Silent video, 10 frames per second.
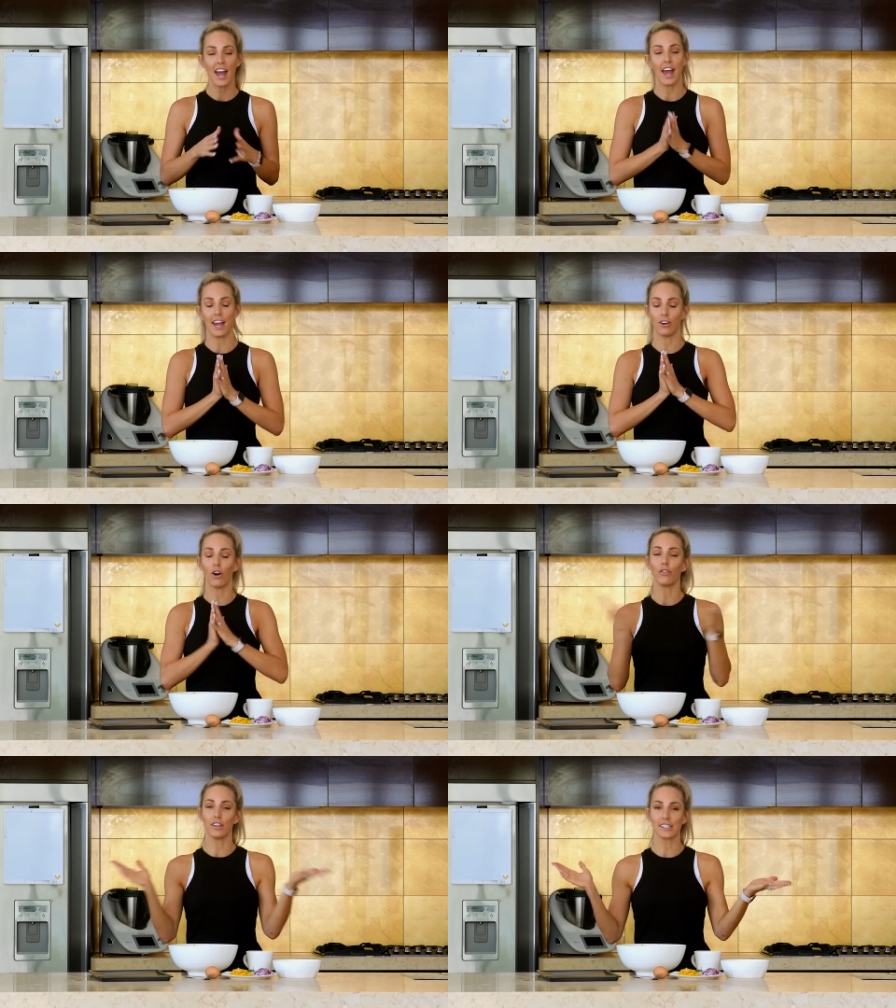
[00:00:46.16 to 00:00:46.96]
and
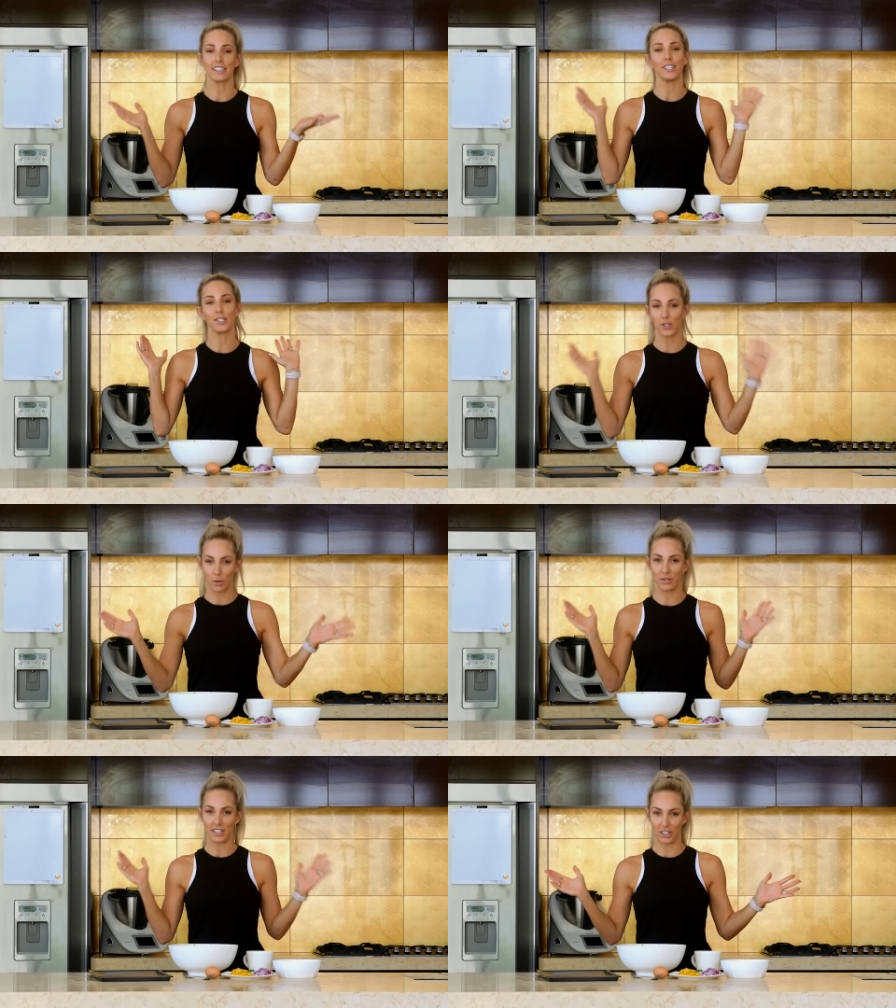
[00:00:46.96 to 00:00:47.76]
obviously
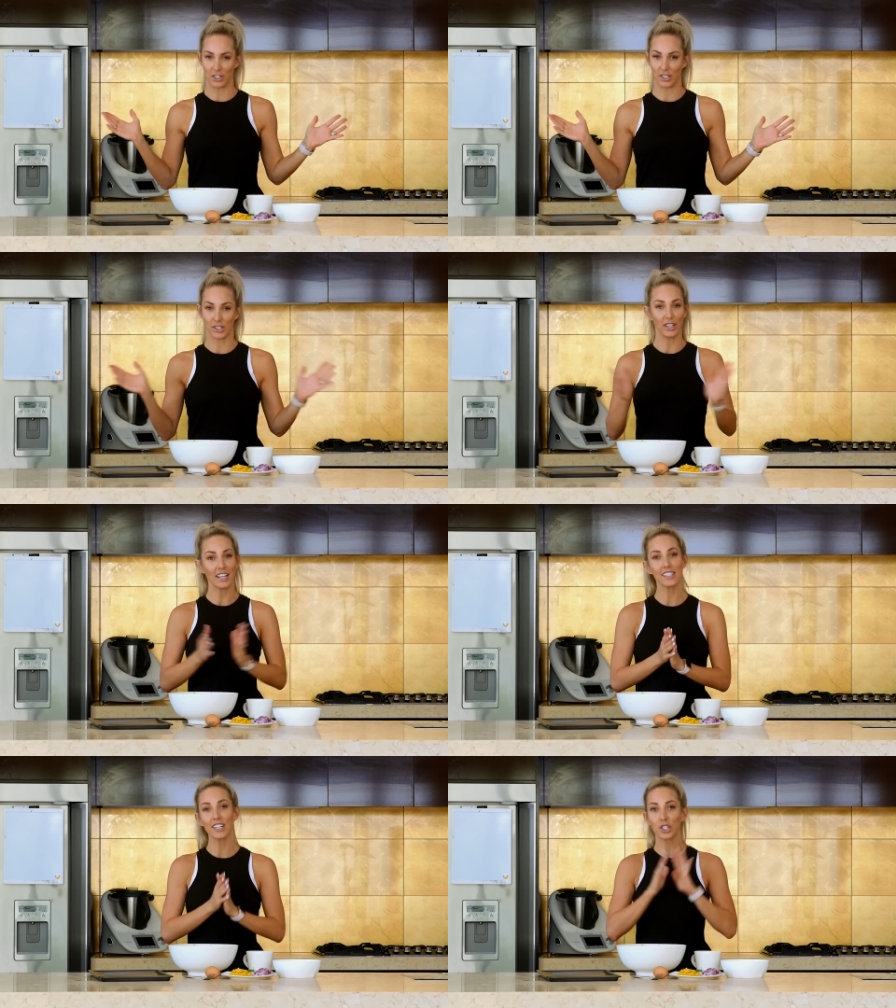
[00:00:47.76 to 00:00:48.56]
super delicious. So
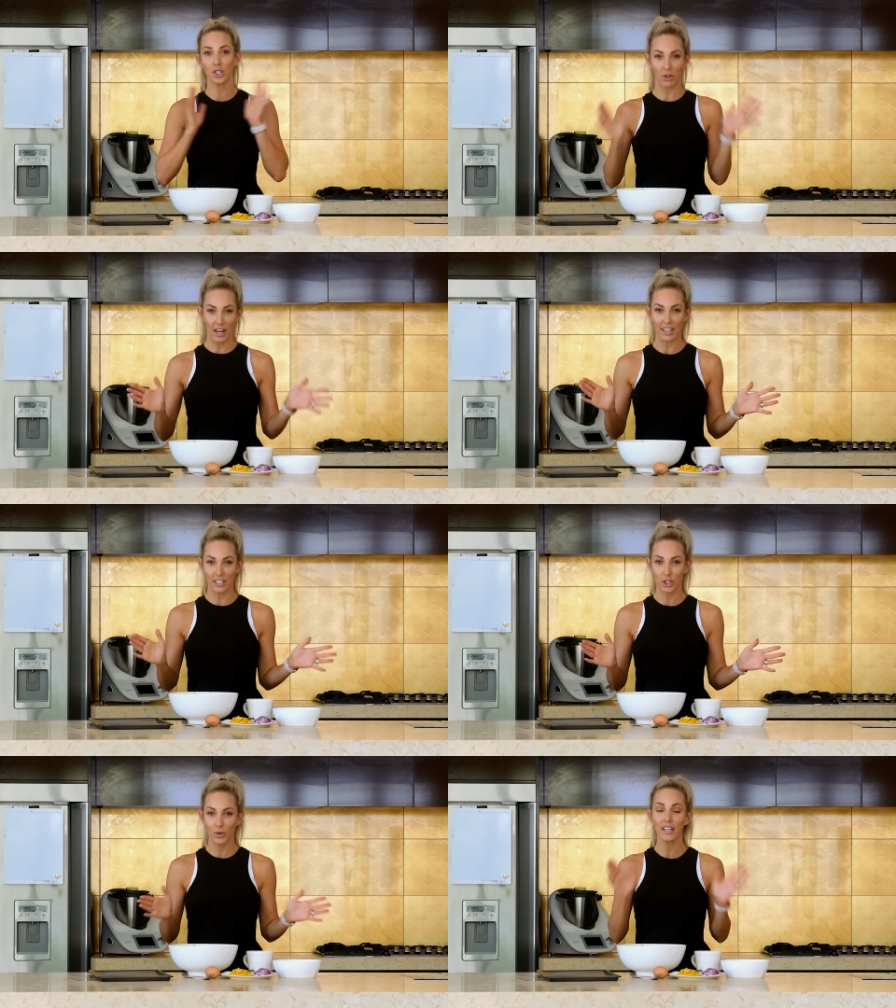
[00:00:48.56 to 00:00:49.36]
let's get straight
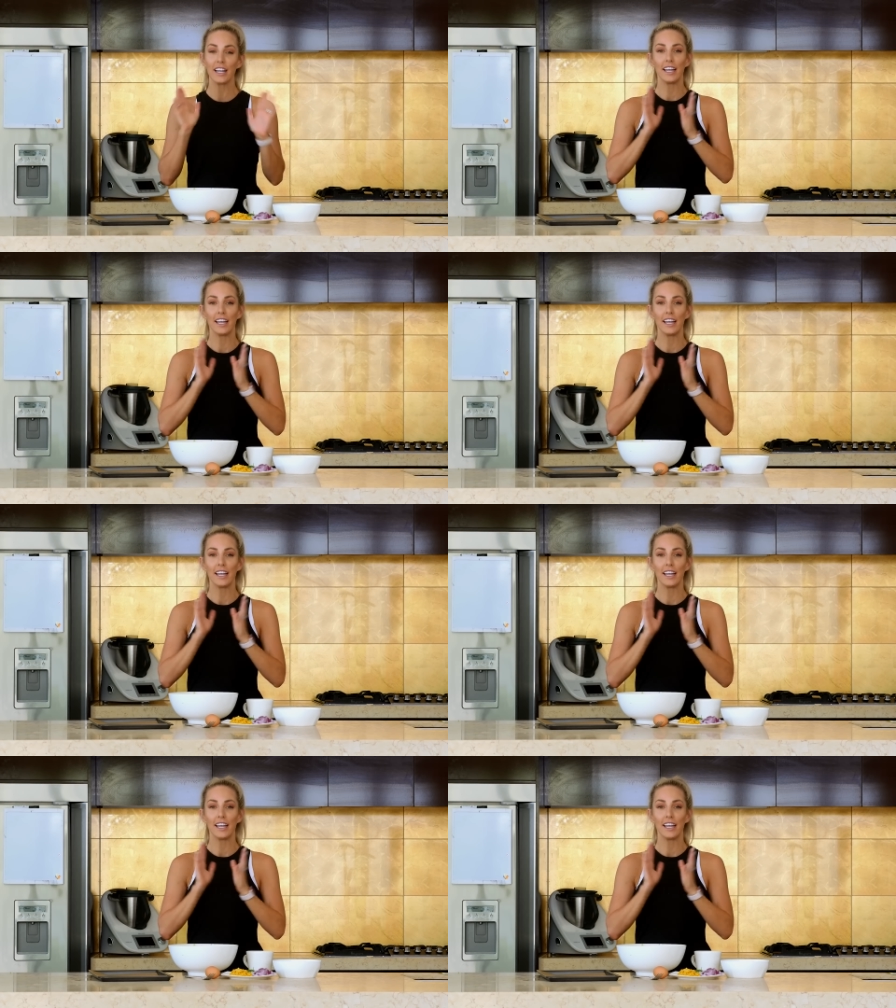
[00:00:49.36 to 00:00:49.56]
into it.